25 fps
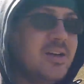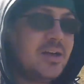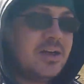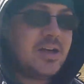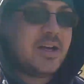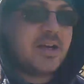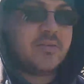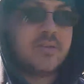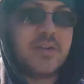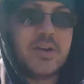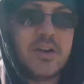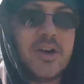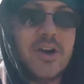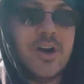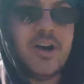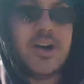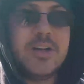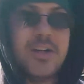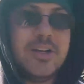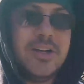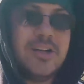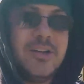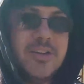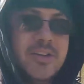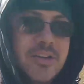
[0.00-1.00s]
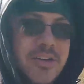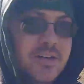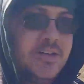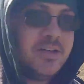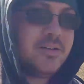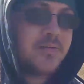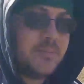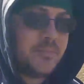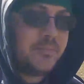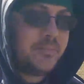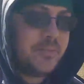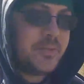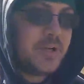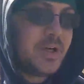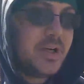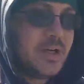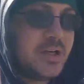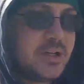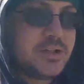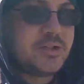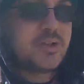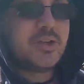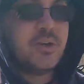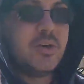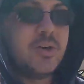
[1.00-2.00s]
I haven't caught anything,
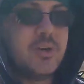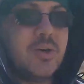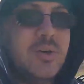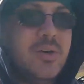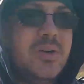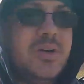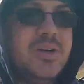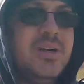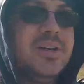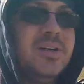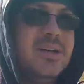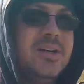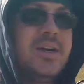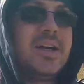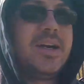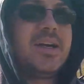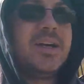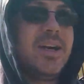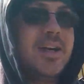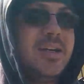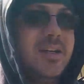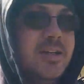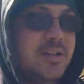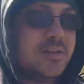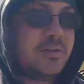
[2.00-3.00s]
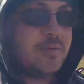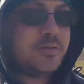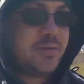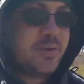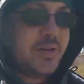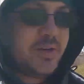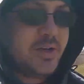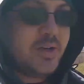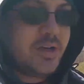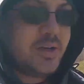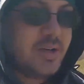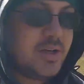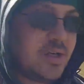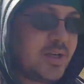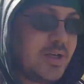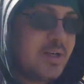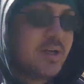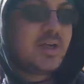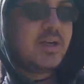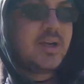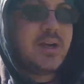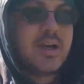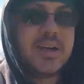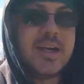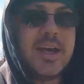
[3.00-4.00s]
so I kind of
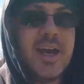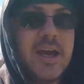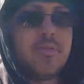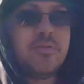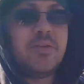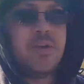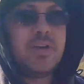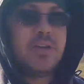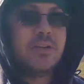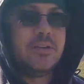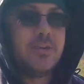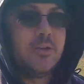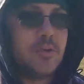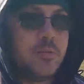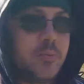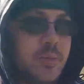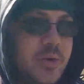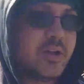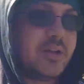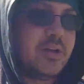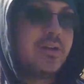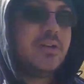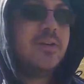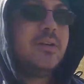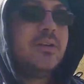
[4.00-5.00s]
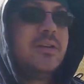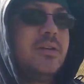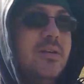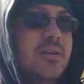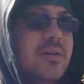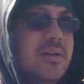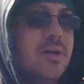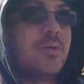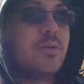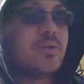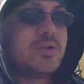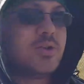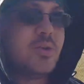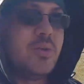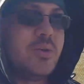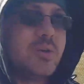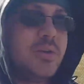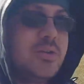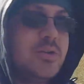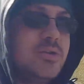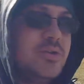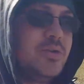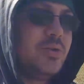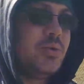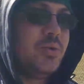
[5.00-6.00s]
I gave in a little bit. I was going
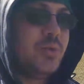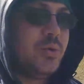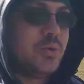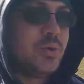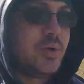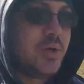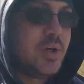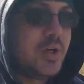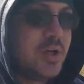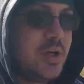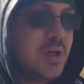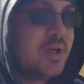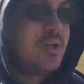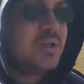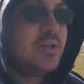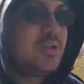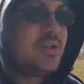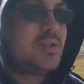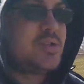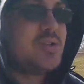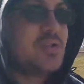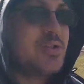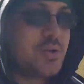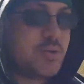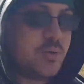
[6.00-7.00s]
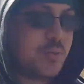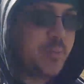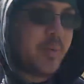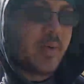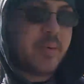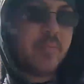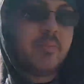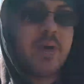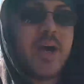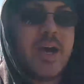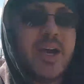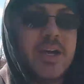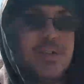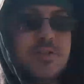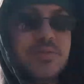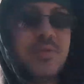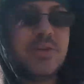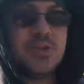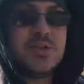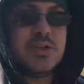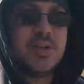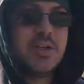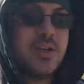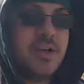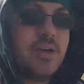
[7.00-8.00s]
to just do bass
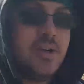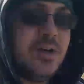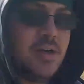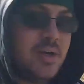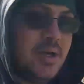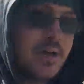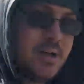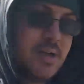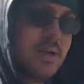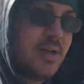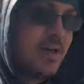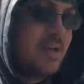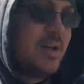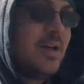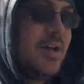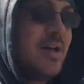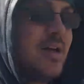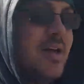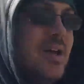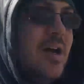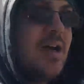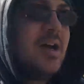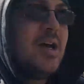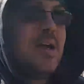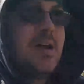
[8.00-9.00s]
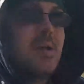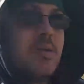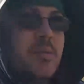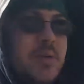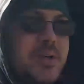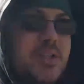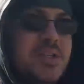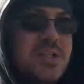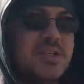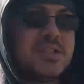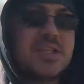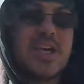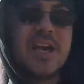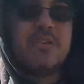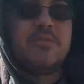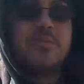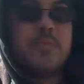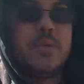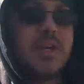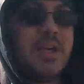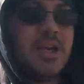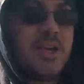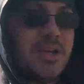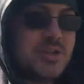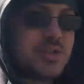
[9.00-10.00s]
fishing, but since I haven't
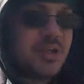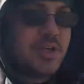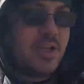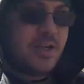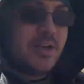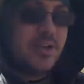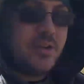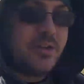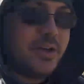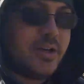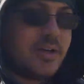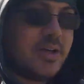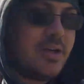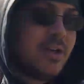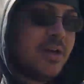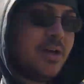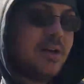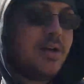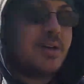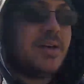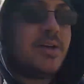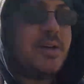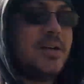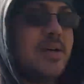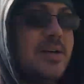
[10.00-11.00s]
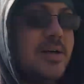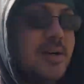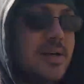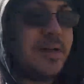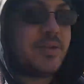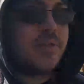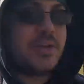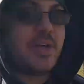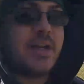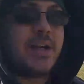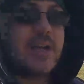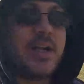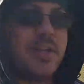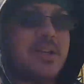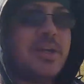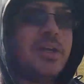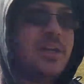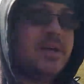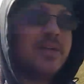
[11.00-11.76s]
been catching anything, I thought I'd